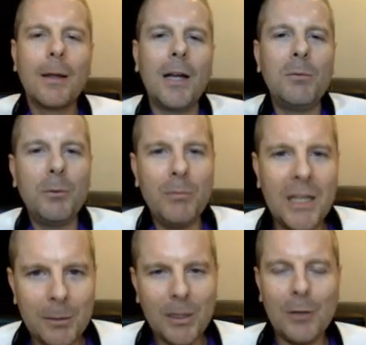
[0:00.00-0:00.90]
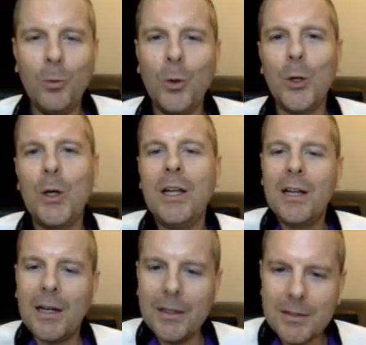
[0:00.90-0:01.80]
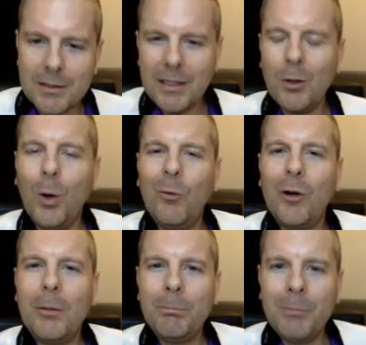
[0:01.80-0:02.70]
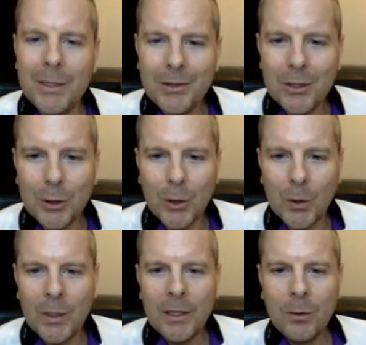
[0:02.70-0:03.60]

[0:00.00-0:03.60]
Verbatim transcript: I'm a man of my word. I said over a month ago